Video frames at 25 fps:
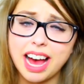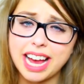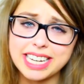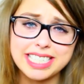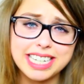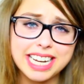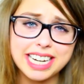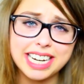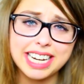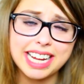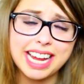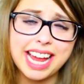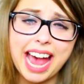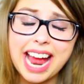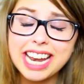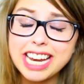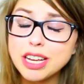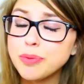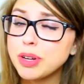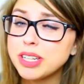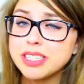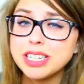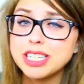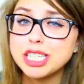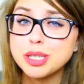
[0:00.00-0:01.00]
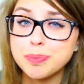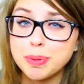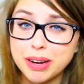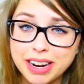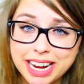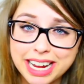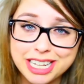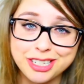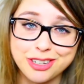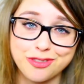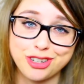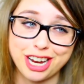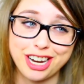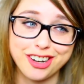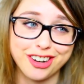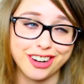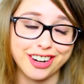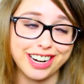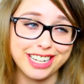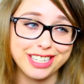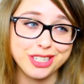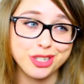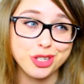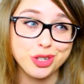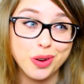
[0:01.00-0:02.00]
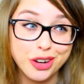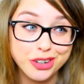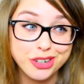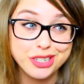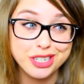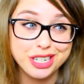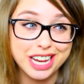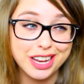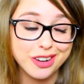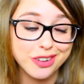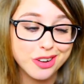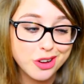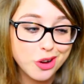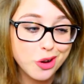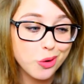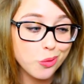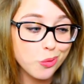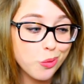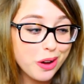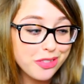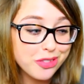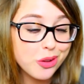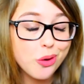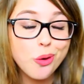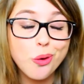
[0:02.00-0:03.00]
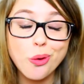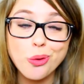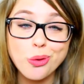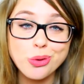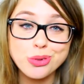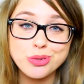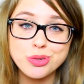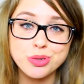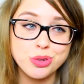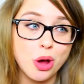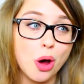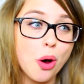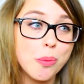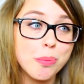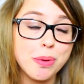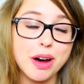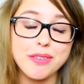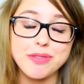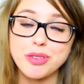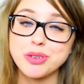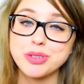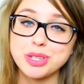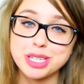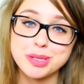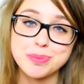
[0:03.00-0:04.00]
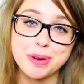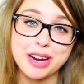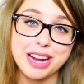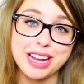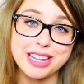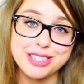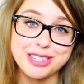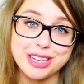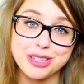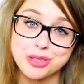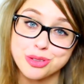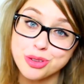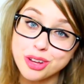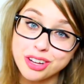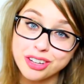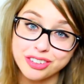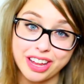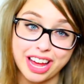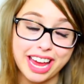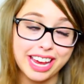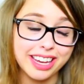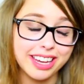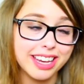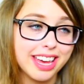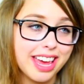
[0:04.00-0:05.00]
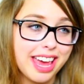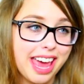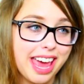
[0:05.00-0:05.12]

identity, anyone's experience of gender. It's to understand what the whole scope of those experiences look like.